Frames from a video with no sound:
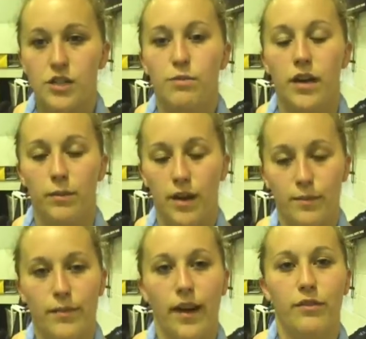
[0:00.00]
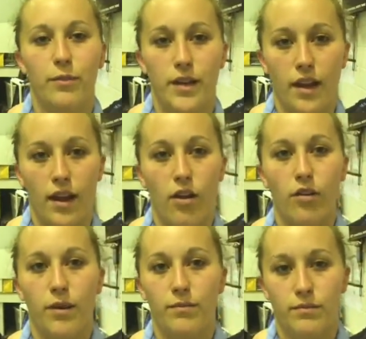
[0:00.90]
but I'm coming back from it now.
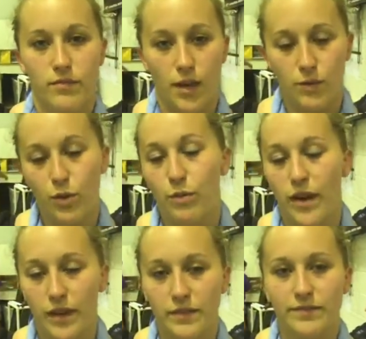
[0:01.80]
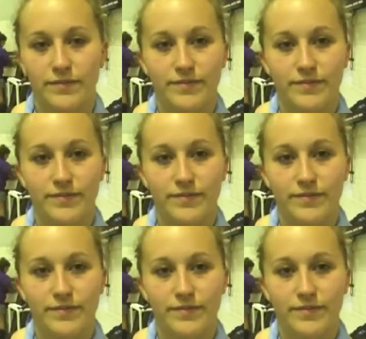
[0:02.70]
I'm doing better.